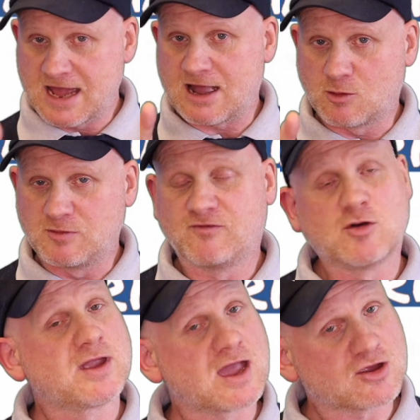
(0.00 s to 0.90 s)
Now,
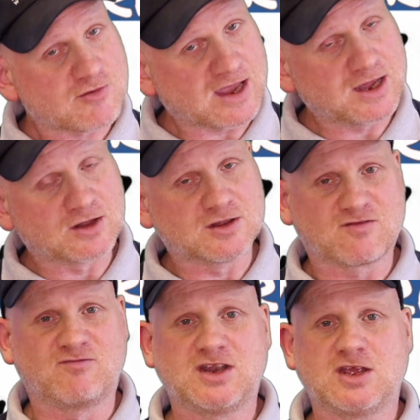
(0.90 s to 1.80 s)
before we get cracking on
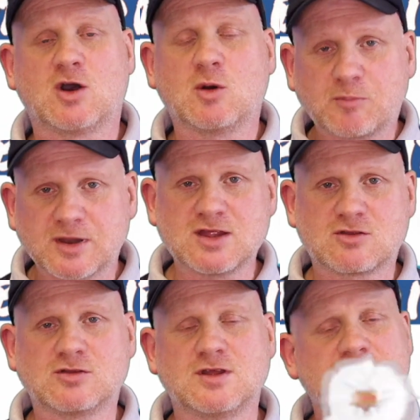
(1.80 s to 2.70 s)
this video,
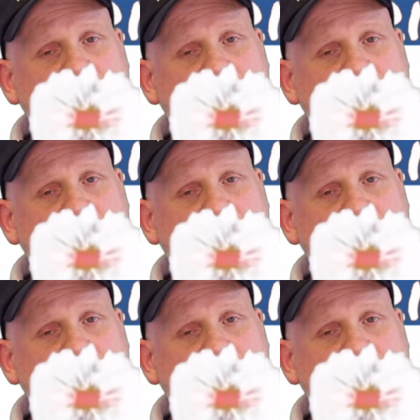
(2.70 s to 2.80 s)
please could